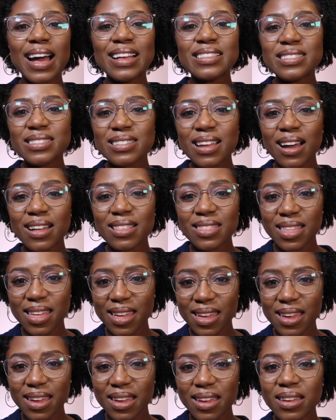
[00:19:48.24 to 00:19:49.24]
and start
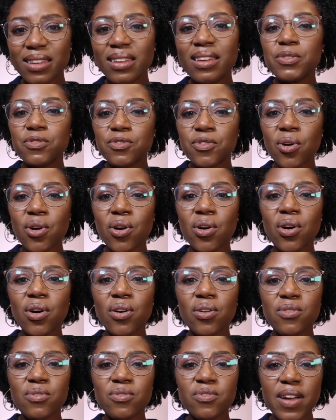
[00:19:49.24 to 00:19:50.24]
there
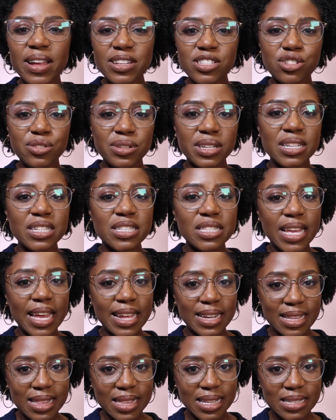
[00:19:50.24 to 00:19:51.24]
before venturing into
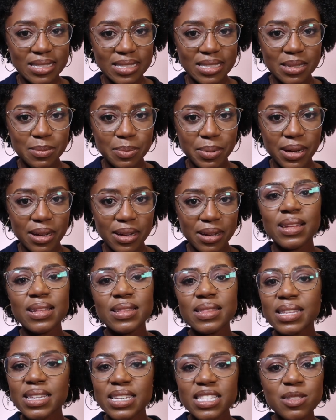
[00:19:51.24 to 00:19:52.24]
anything deeper.
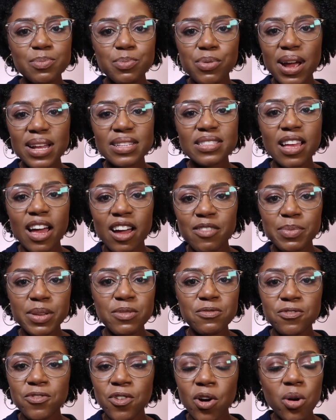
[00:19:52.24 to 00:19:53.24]
These brands have
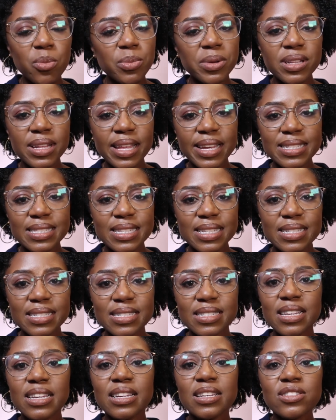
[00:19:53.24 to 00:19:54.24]
been
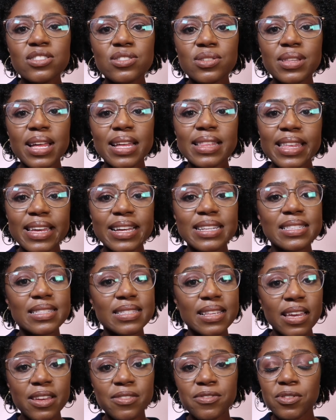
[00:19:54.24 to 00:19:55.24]
formulated so that they're
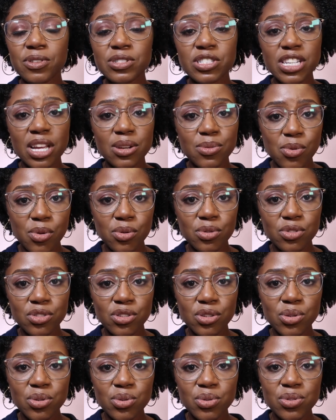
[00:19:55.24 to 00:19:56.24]
safe for general
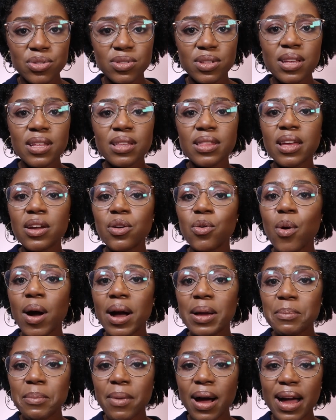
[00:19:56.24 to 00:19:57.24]
use, they're
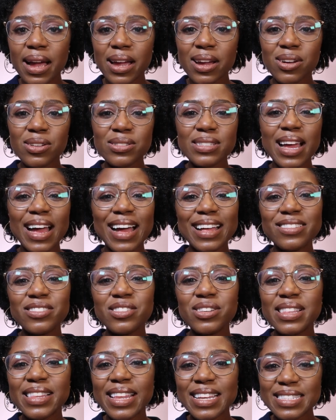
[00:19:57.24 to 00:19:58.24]
quite mild, and
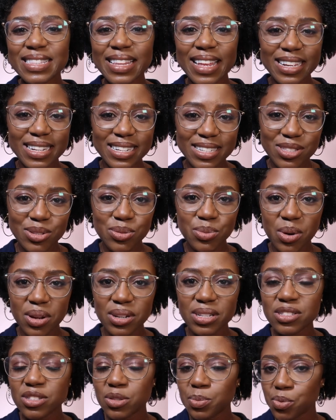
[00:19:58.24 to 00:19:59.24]
you're less likely to
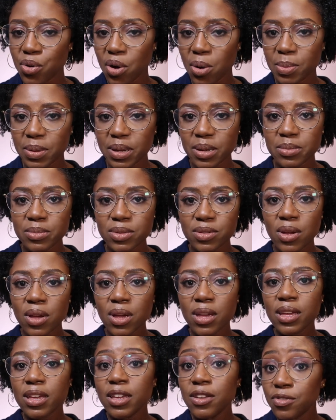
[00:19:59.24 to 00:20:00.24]
run into problems
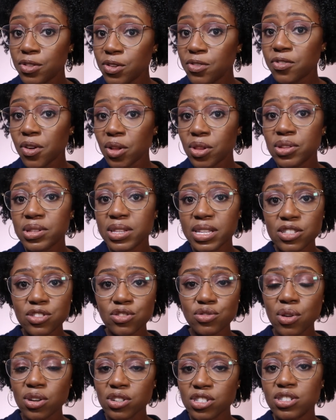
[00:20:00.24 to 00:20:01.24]
if you follow the
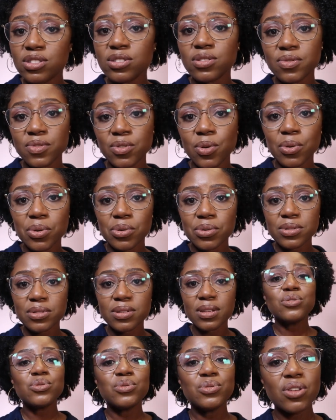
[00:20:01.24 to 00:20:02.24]
instructions, of
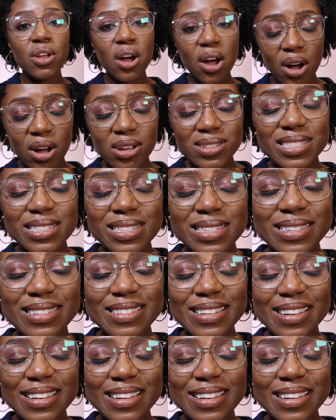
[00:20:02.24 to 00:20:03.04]
course. Do not,